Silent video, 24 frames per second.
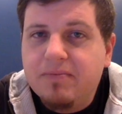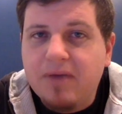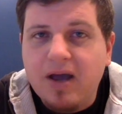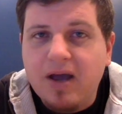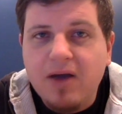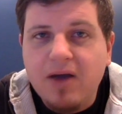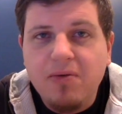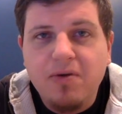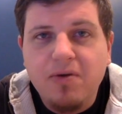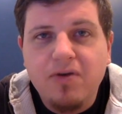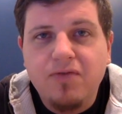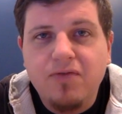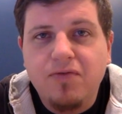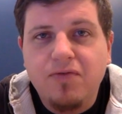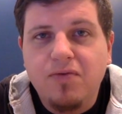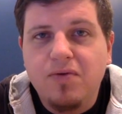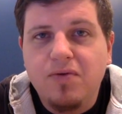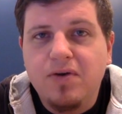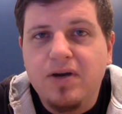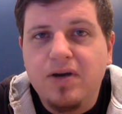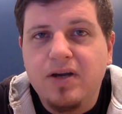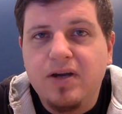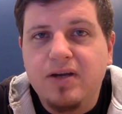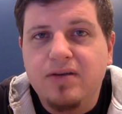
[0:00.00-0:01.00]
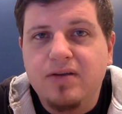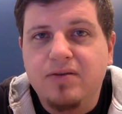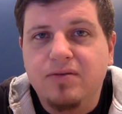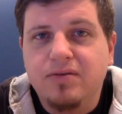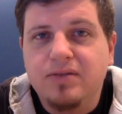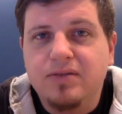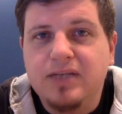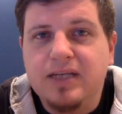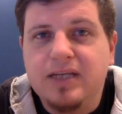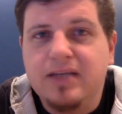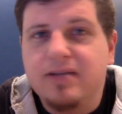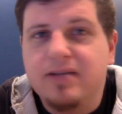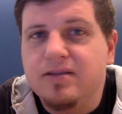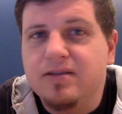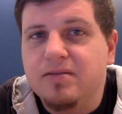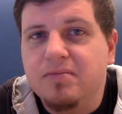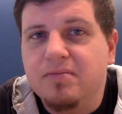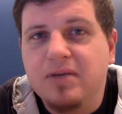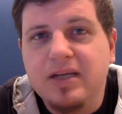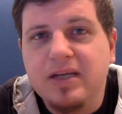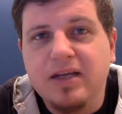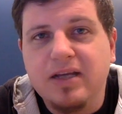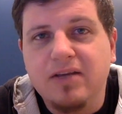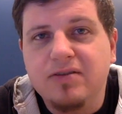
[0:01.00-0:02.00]
my word for it, don't take
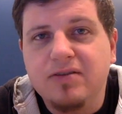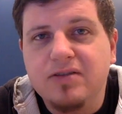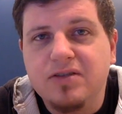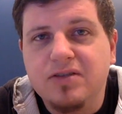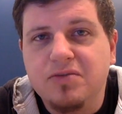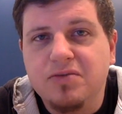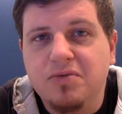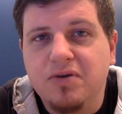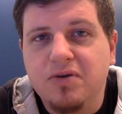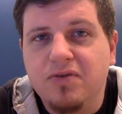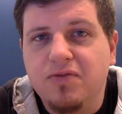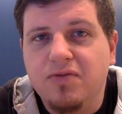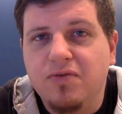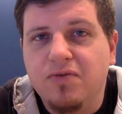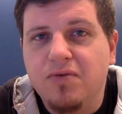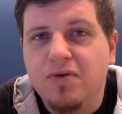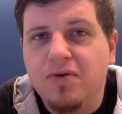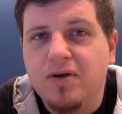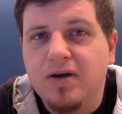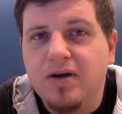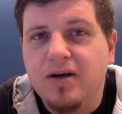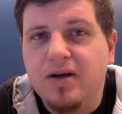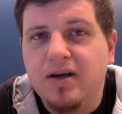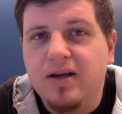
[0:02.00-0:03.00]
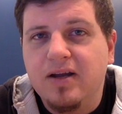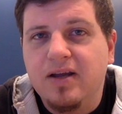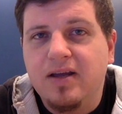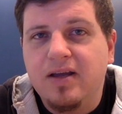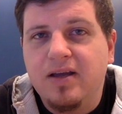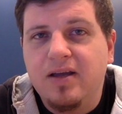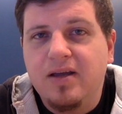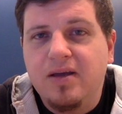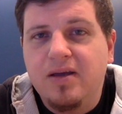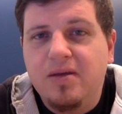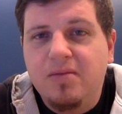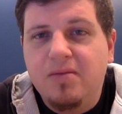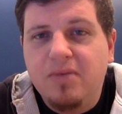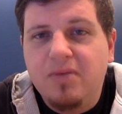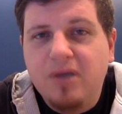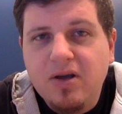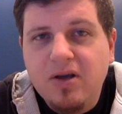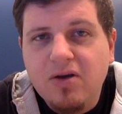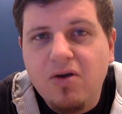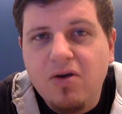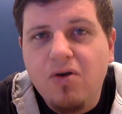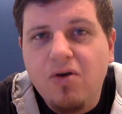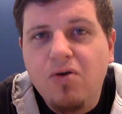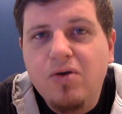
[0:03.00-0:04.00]
somebody else's word for it, but
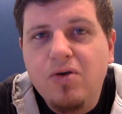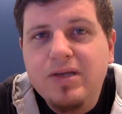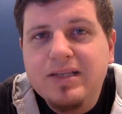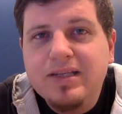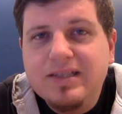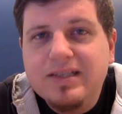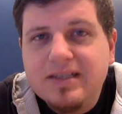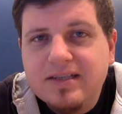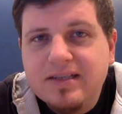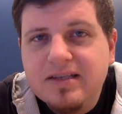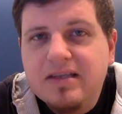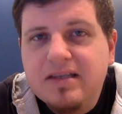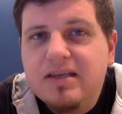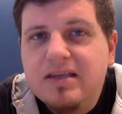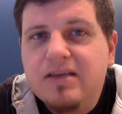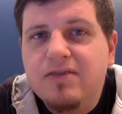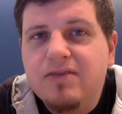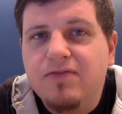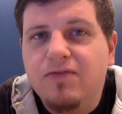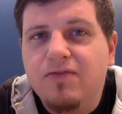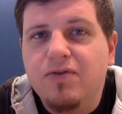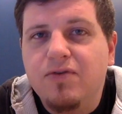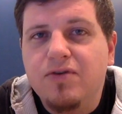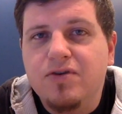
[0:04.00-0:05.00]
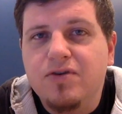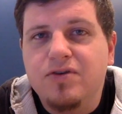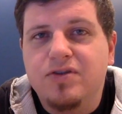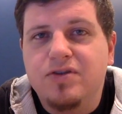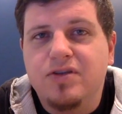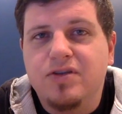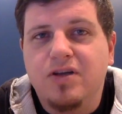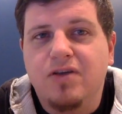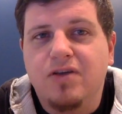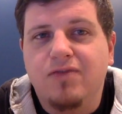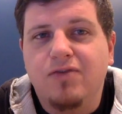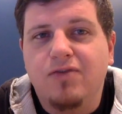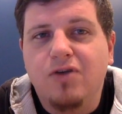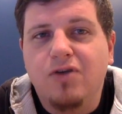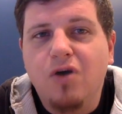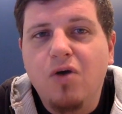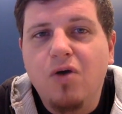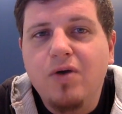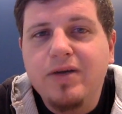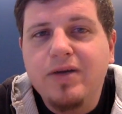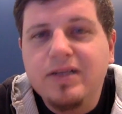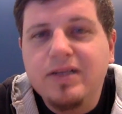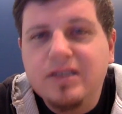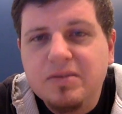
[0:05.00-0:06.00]
go and see for yourself.
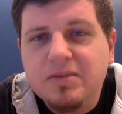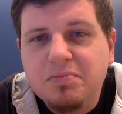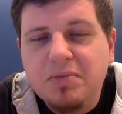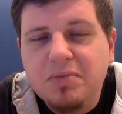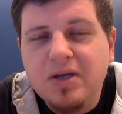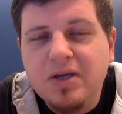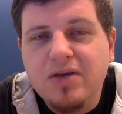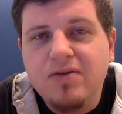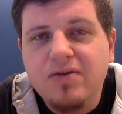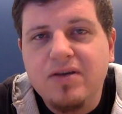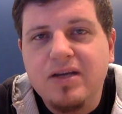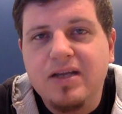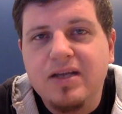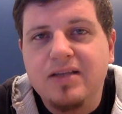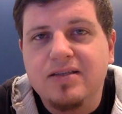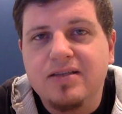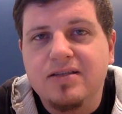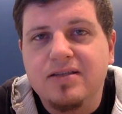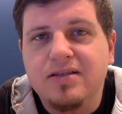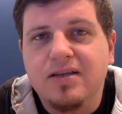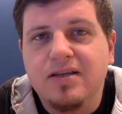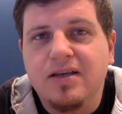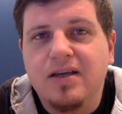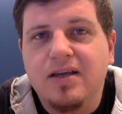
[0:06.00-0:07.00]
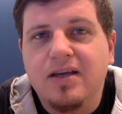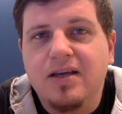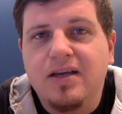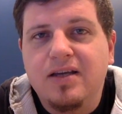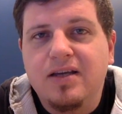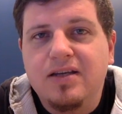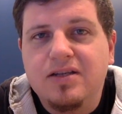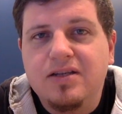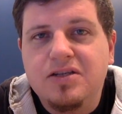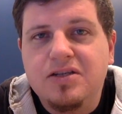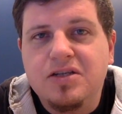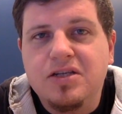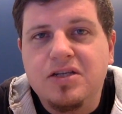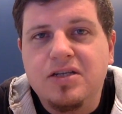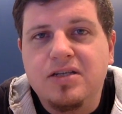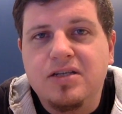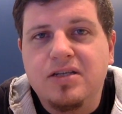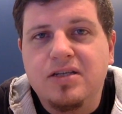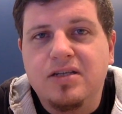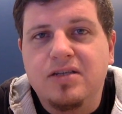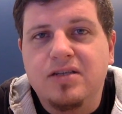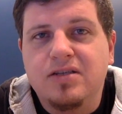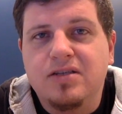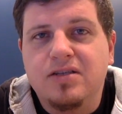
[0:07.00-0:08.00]
Go experience
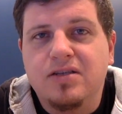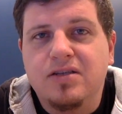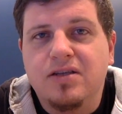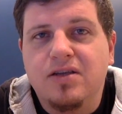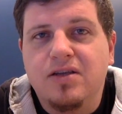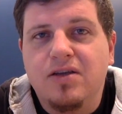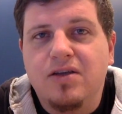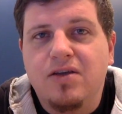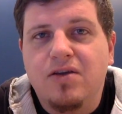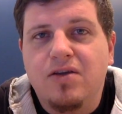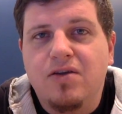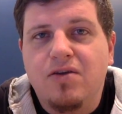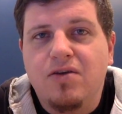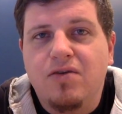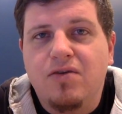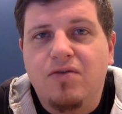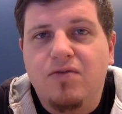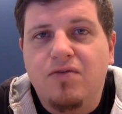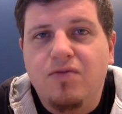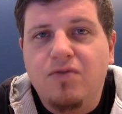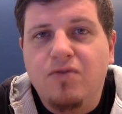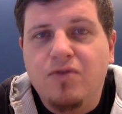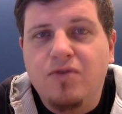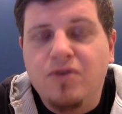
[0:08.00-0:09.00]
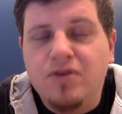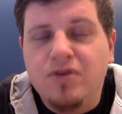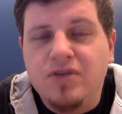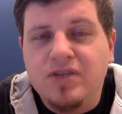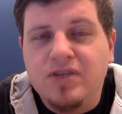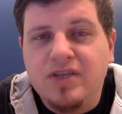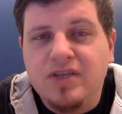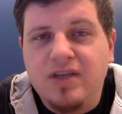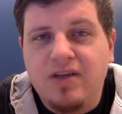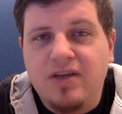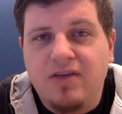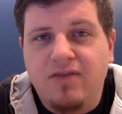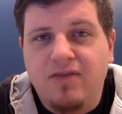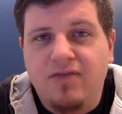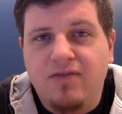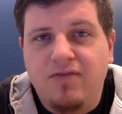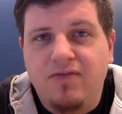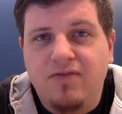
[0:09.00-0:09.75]
Jesus for yourself.